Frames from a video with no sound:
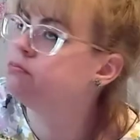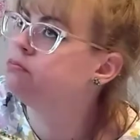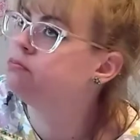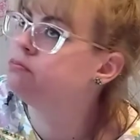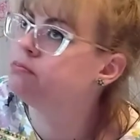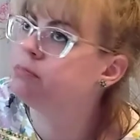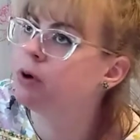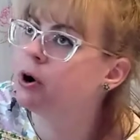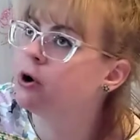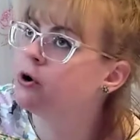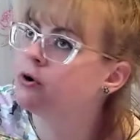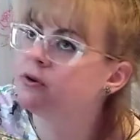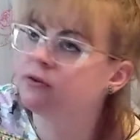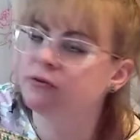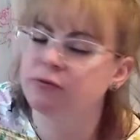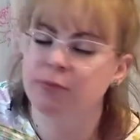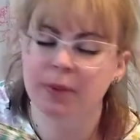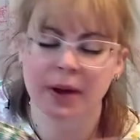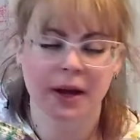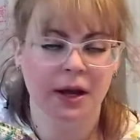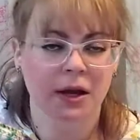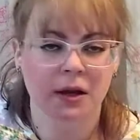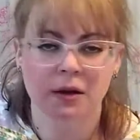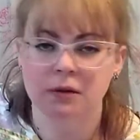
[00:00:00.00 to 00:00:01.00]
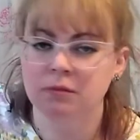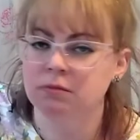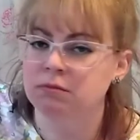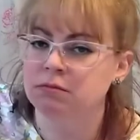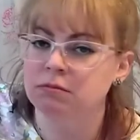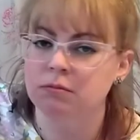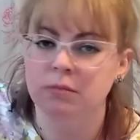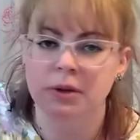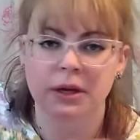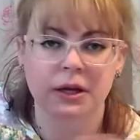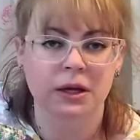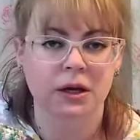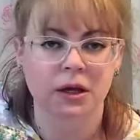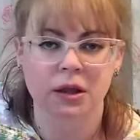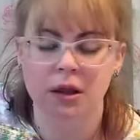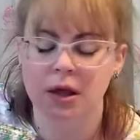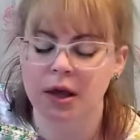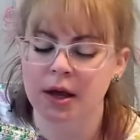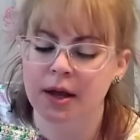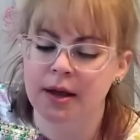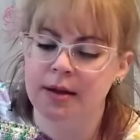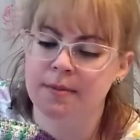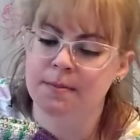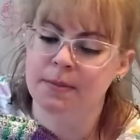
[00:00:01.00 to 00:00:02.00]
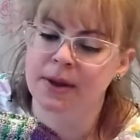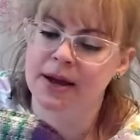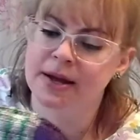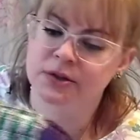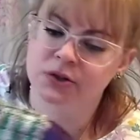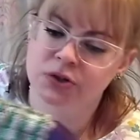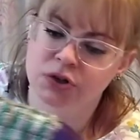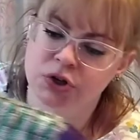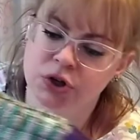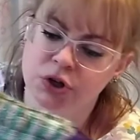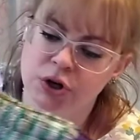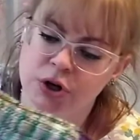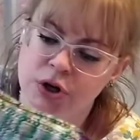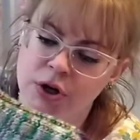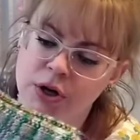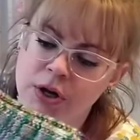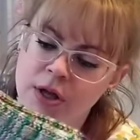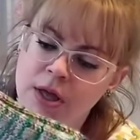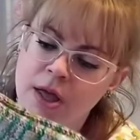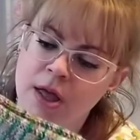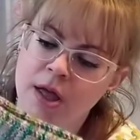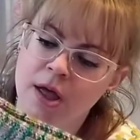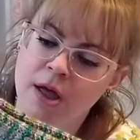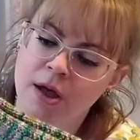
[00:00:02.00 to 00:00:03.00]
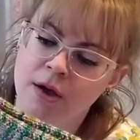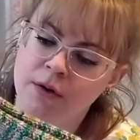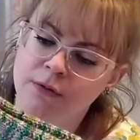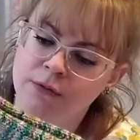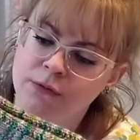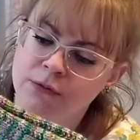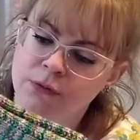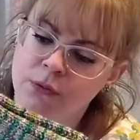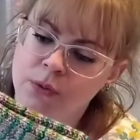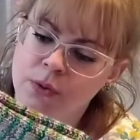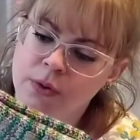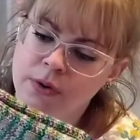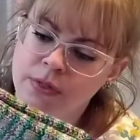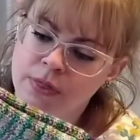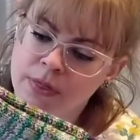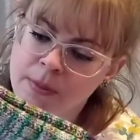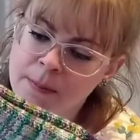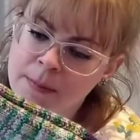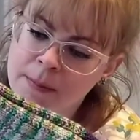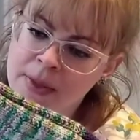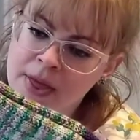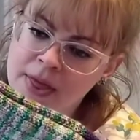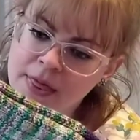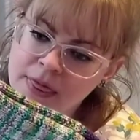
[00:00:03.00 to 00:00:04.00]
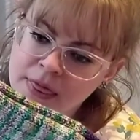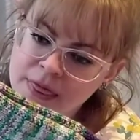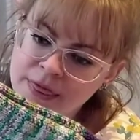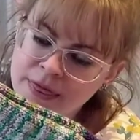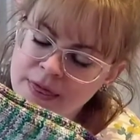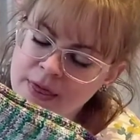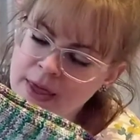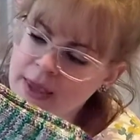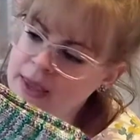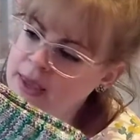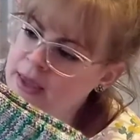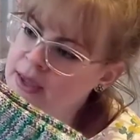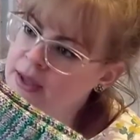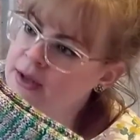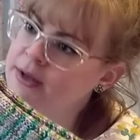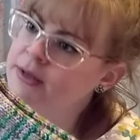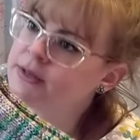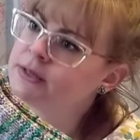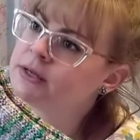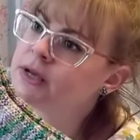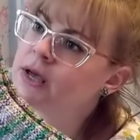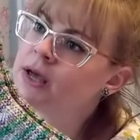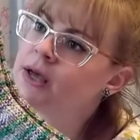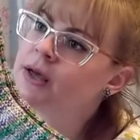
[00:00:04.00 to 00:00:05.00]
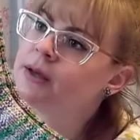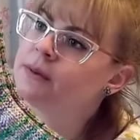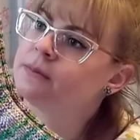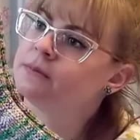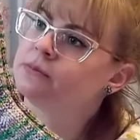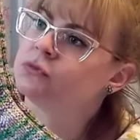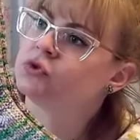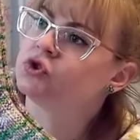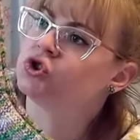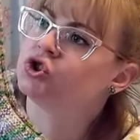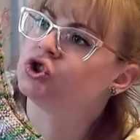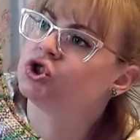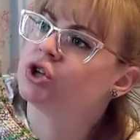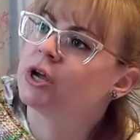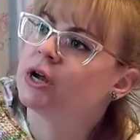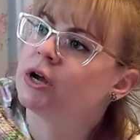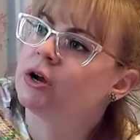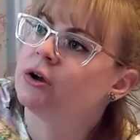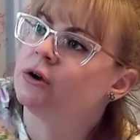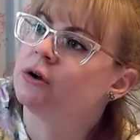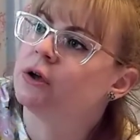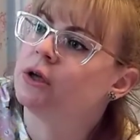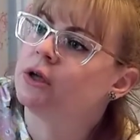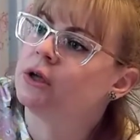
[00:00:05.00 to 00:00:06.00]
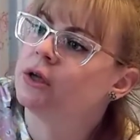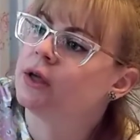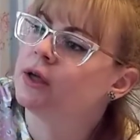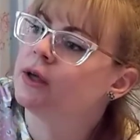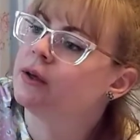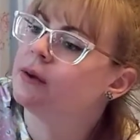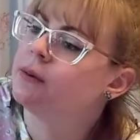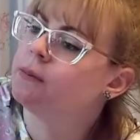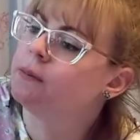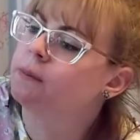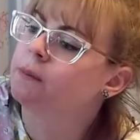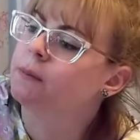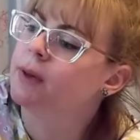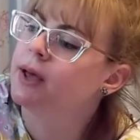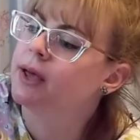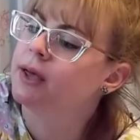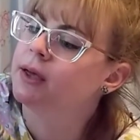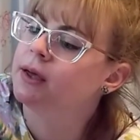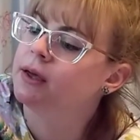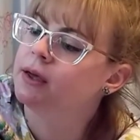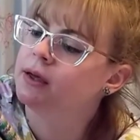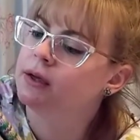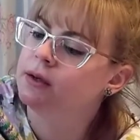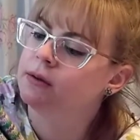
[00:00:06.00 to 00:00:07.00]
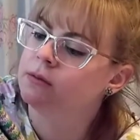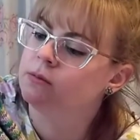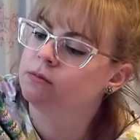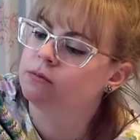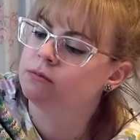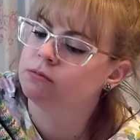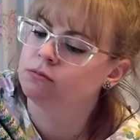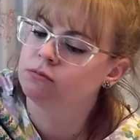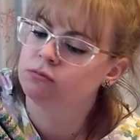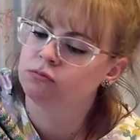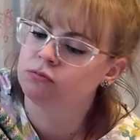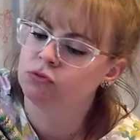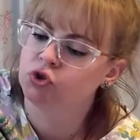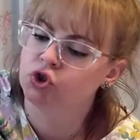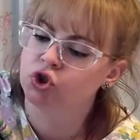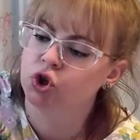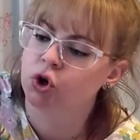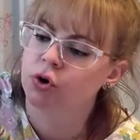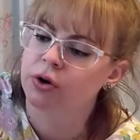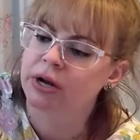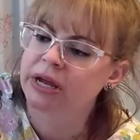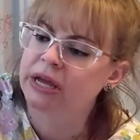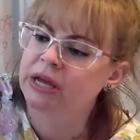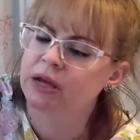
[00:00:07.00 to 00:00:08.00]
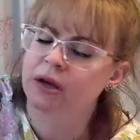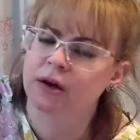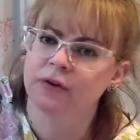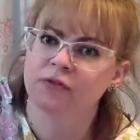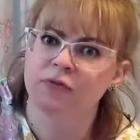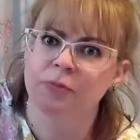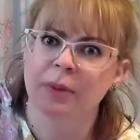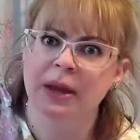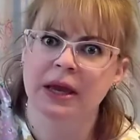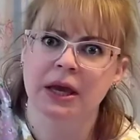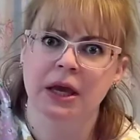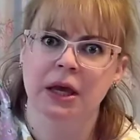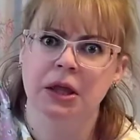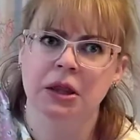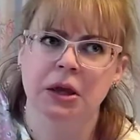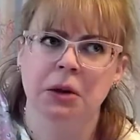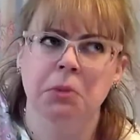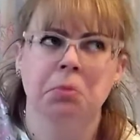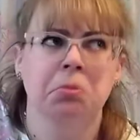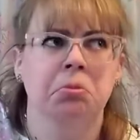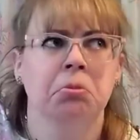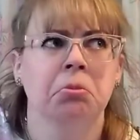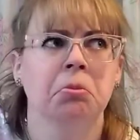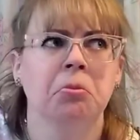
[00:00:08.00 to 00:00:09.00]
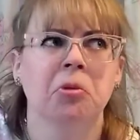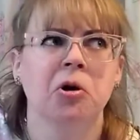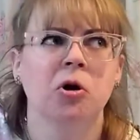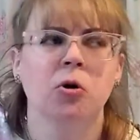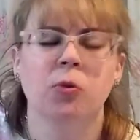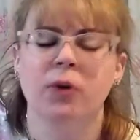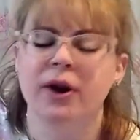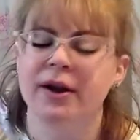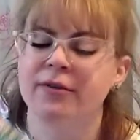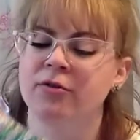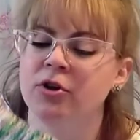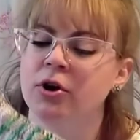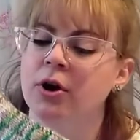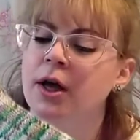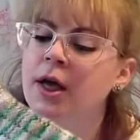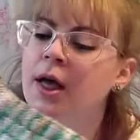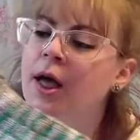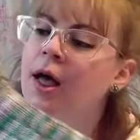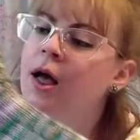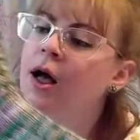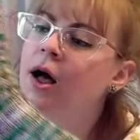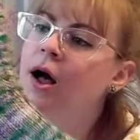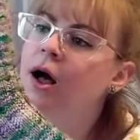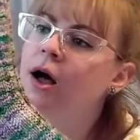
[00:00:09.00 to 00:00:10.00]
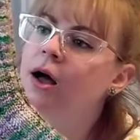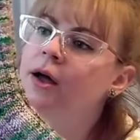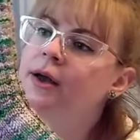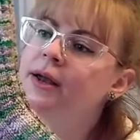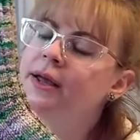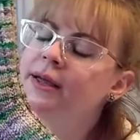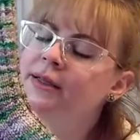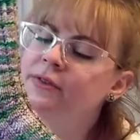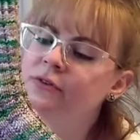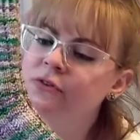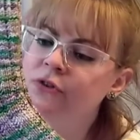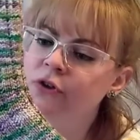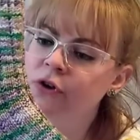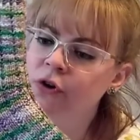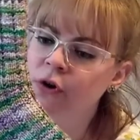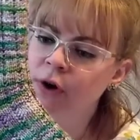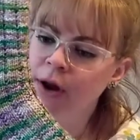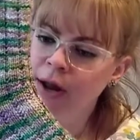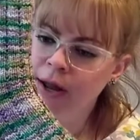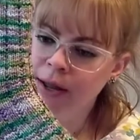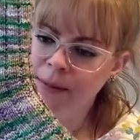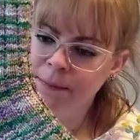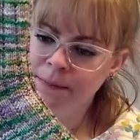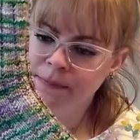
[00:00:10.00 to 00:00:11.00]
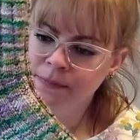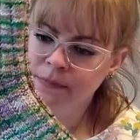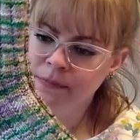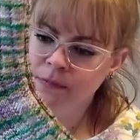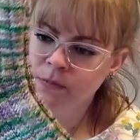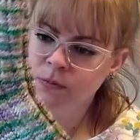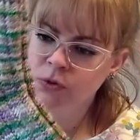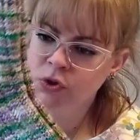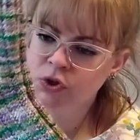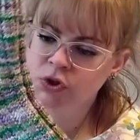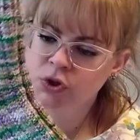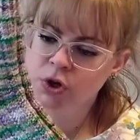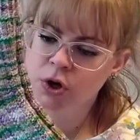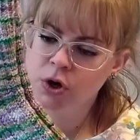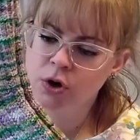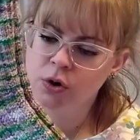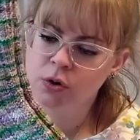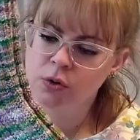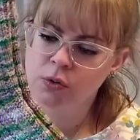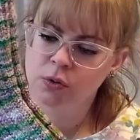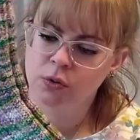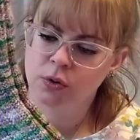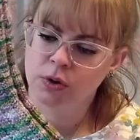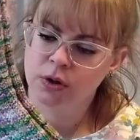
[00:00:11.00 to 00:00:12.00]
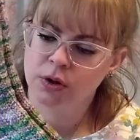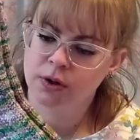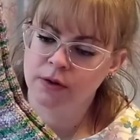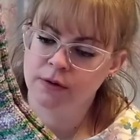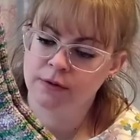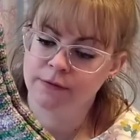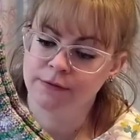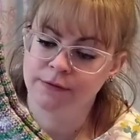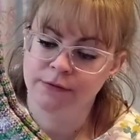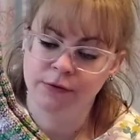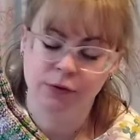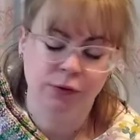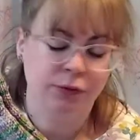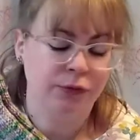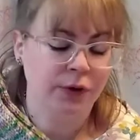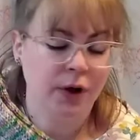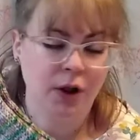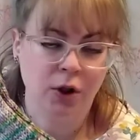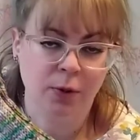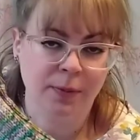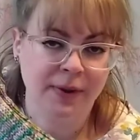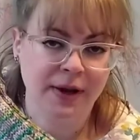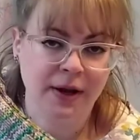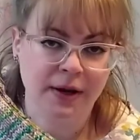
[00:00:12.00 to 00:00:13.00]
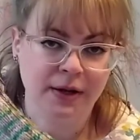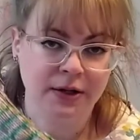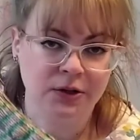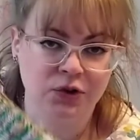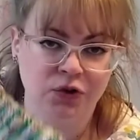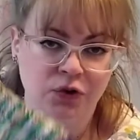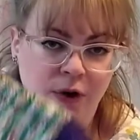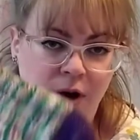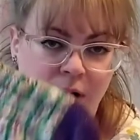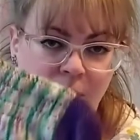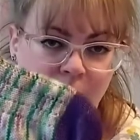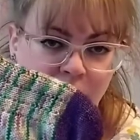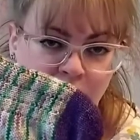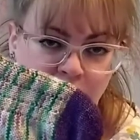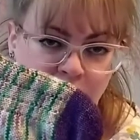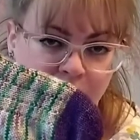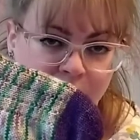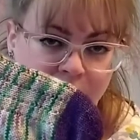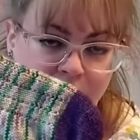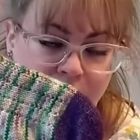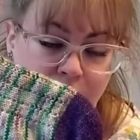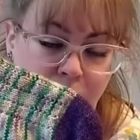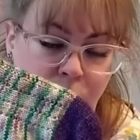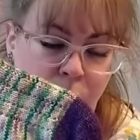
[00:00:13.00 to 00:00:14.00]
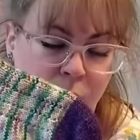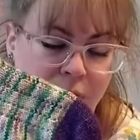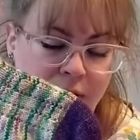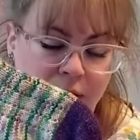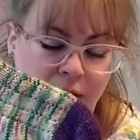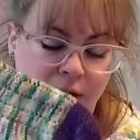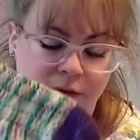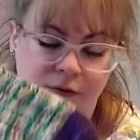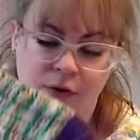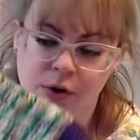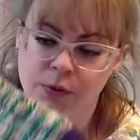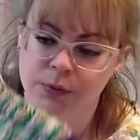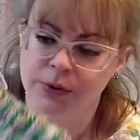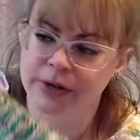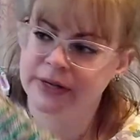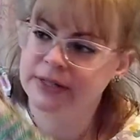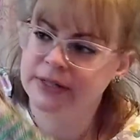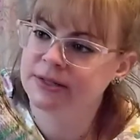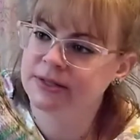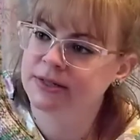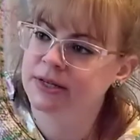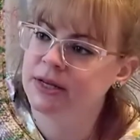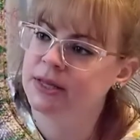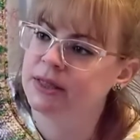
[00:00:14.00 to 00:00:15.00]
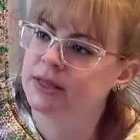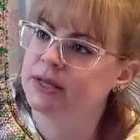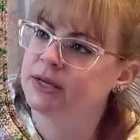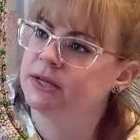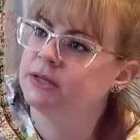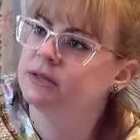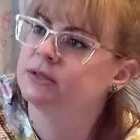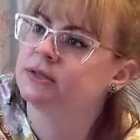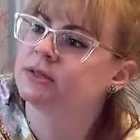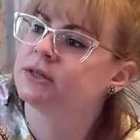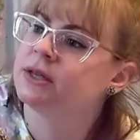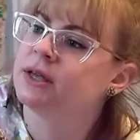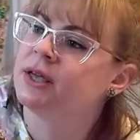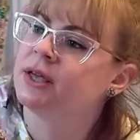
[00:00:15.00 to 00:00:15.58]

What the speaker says: part of my being the ambassador for the month, and just shared my journey of making them or whatever on Instagram. So if you follow me on Instagram, you will have already seen these.